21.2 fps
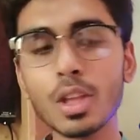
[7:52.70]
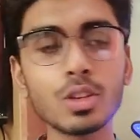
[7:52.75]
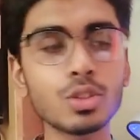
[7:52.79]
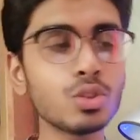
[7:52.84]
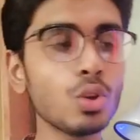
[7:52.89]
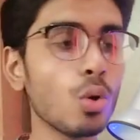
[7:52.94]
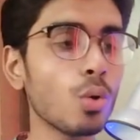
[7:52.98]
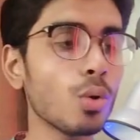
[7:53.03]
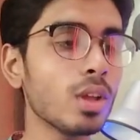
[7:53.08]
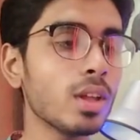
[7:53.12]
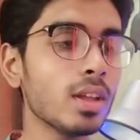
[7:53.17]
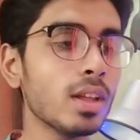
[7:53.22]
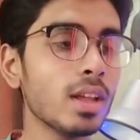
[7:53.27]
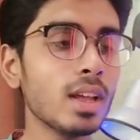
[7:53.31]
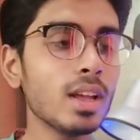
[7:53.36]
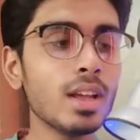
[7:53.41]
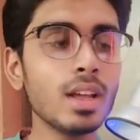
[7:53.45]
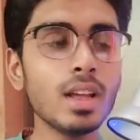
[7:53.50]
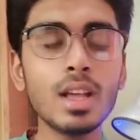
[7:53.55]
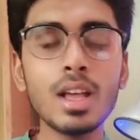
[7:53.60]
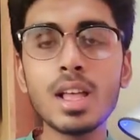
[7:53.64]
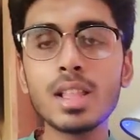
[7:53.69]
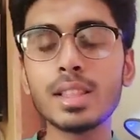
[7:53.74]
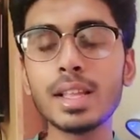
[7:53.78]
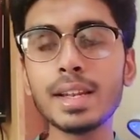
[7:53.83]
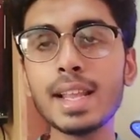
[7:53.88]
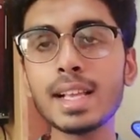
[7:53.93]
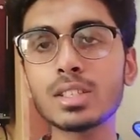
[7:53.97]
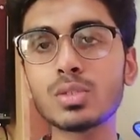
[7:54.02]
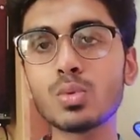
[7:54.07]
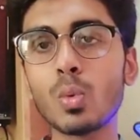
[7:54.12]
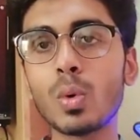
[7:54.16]
so the
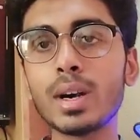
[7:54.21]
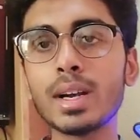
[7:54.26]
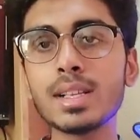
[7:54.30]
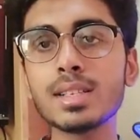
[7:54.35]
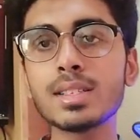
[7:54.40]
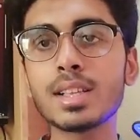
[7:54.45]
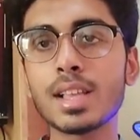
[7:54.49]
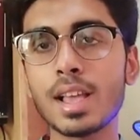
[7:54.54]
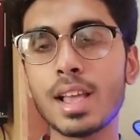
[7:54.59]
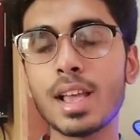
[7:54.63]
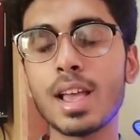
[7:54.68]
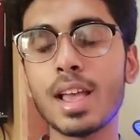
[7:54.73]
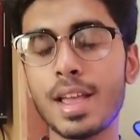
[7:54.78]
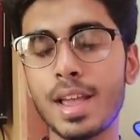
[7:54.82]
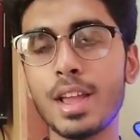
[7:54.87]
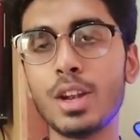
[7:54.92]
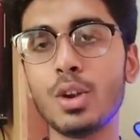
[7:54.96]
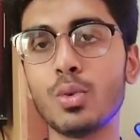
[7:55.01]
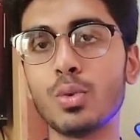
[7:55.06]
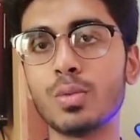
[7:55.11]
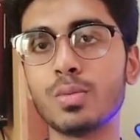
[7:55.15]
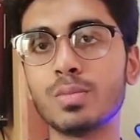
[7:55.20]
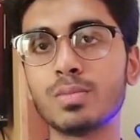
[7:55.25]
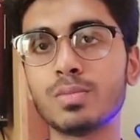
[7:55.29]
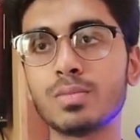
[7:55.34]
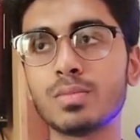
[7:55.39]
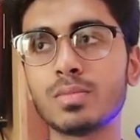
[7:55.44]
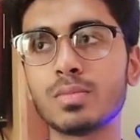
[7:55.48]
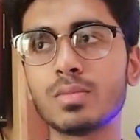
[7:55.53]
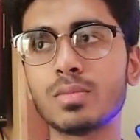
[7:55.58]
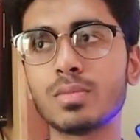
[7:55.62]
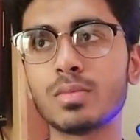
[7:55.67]
next word is hello.
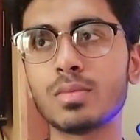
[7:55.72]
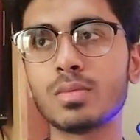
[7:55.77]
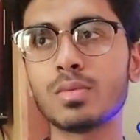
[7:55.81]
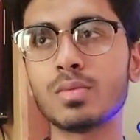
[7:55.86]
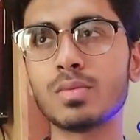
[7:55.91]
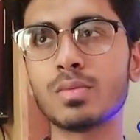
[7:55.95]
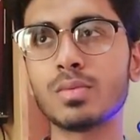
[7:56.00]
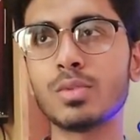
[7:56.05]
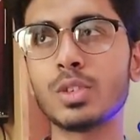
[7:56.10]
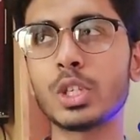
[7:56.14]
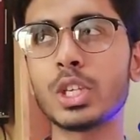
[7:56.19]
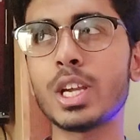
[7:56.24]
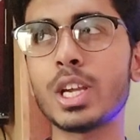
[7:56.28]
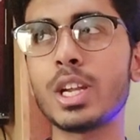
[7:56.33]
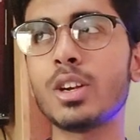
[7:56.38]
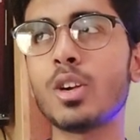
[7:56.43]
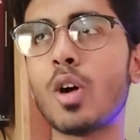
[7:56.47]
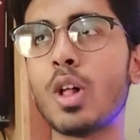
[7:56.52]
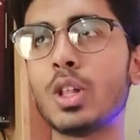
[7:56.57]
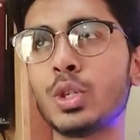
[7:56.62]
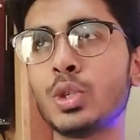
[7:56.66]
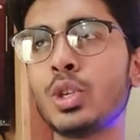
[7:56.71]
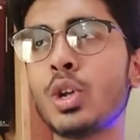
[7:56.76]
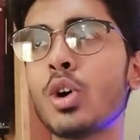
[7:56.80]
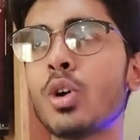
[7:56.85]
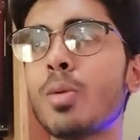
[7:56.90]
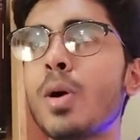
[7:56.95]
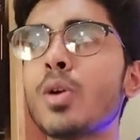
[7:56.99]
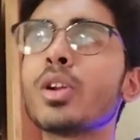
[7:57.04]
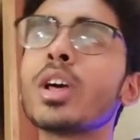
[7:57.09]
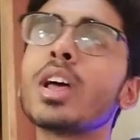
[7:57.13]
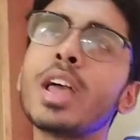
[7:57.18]
We can also
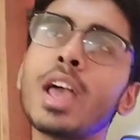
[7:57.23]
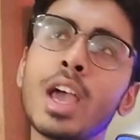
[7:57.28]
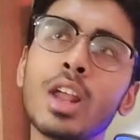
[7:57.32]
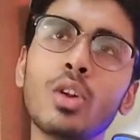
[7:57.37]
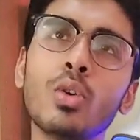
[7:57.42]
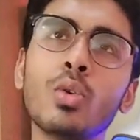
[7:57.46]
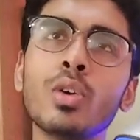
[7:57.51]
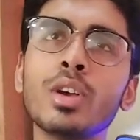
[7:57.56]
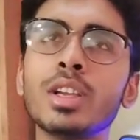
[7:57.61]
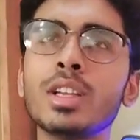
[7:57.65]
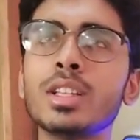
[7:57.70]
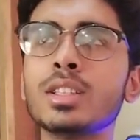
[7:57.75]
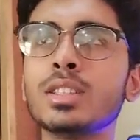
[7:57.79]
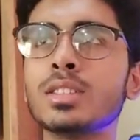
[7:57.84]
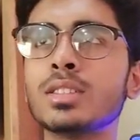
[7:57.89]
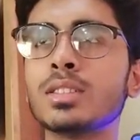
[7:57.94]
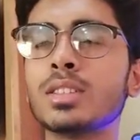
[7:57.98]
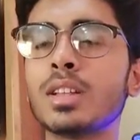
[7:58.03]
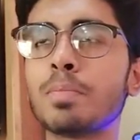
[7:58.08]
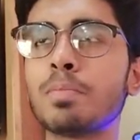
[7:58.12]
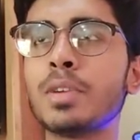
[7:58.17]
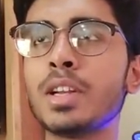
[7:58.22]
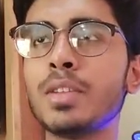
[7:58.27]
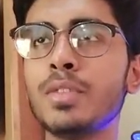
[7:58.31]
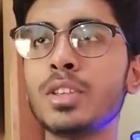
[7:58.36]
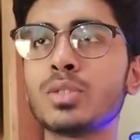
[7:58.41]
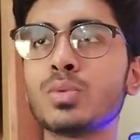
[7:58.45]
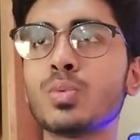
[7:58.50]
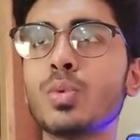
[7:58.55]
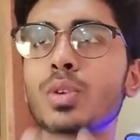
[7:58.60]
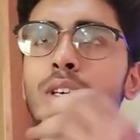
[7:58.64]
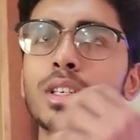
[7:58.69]
talk about hello in the
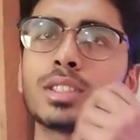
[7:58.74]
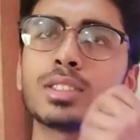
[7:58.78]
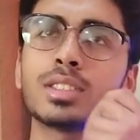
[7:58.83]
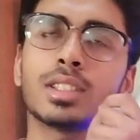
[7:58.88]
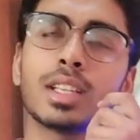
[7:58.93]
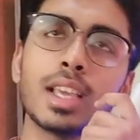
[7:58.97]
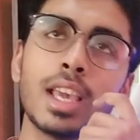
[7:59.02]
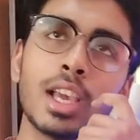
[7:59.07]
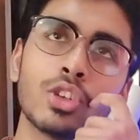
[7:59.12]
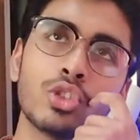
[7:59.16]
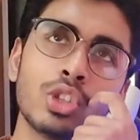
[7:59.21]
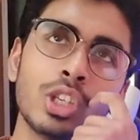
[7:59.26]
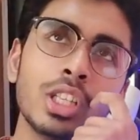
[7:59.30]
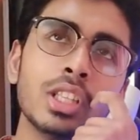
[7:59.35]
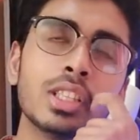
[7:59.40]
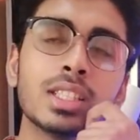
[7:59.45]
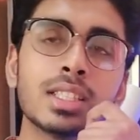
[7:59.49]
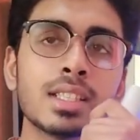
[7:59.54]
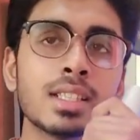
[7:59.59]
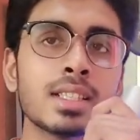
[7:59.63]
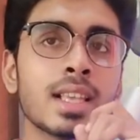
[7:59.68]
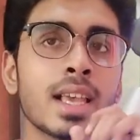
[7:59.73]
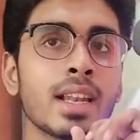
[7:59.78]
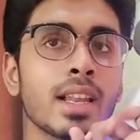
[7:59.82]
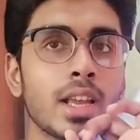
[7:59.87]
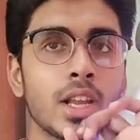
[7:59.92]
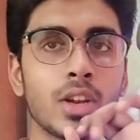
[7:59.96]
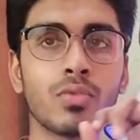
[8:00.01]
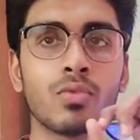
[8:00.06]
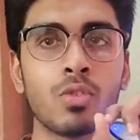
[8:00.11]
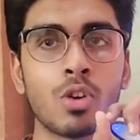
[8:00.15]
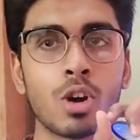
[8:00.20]
previous words. Actually, this is an
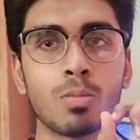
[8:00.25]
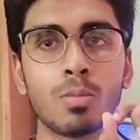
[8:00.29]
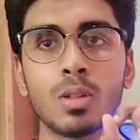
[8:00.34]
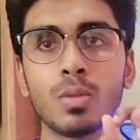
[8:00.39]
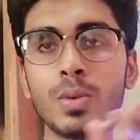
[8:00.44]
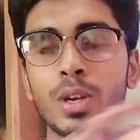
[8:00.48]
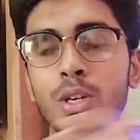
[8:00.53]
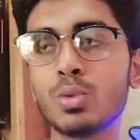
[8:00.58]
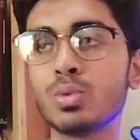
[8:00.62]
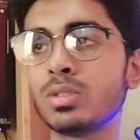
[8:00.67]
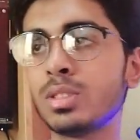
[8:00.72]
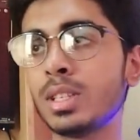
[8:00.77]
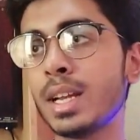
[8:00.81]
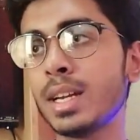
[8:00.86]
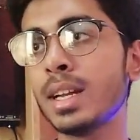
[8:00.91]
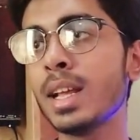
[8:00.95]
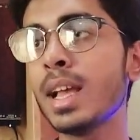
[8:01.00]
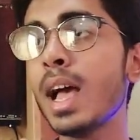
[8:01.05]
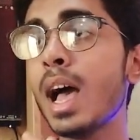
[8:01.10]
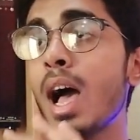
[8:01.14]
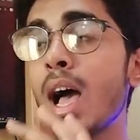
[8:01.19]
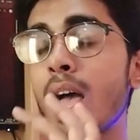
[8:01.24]
informal way to say